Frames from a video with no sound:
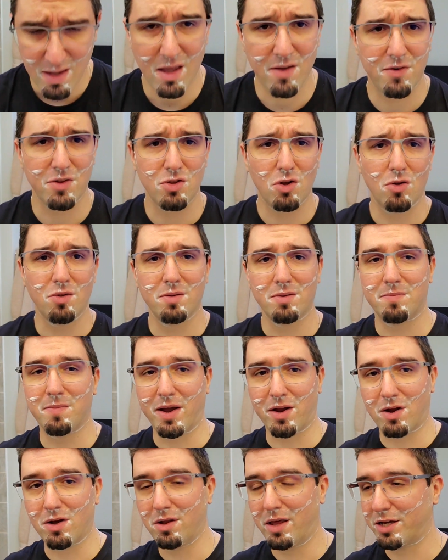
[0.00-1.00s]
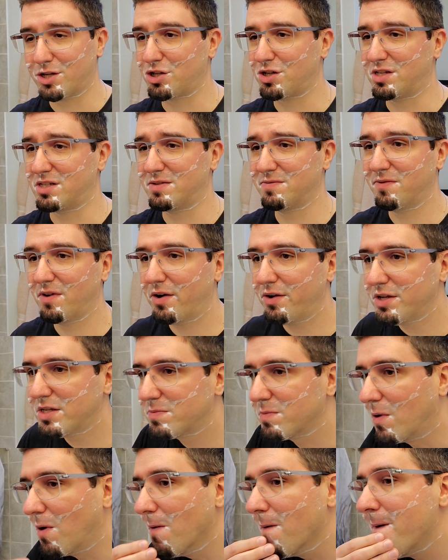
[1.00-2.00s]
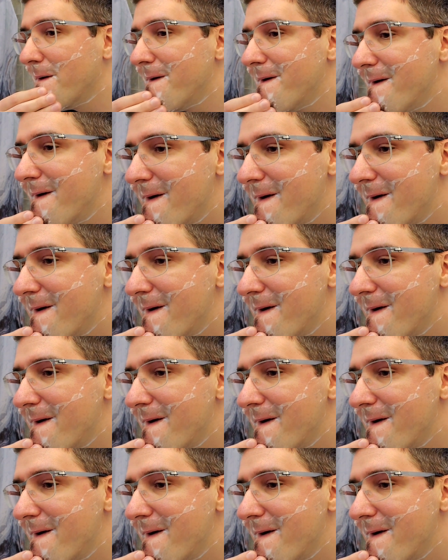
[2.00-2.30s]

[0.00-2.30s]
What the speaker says: Even though that my collection is very small.